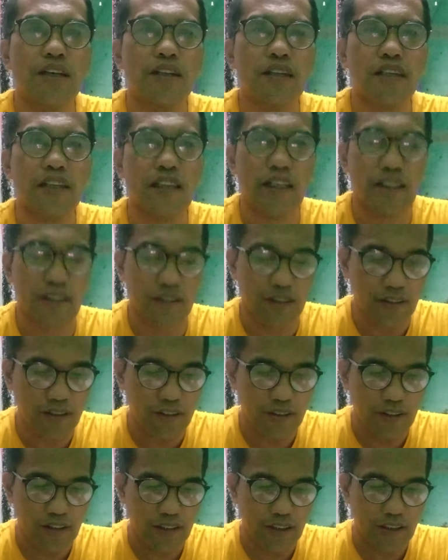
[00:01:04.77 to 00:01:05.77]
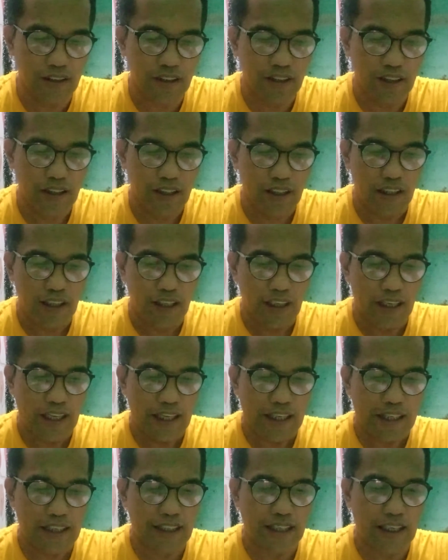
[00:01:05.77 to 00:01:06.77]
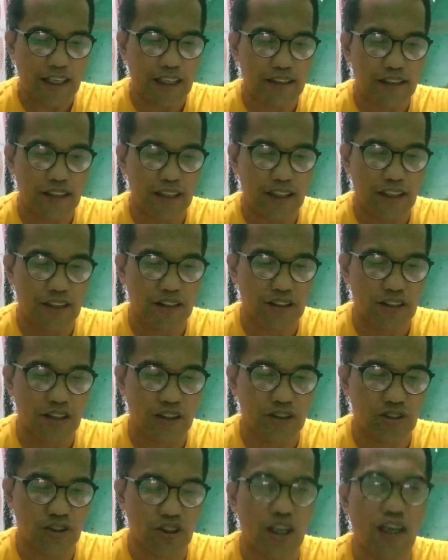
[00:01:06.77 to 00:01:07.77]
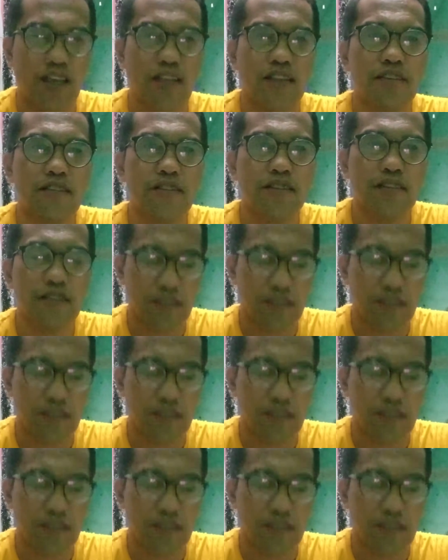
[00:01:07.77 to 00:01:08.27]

rinse, cut in the chunk,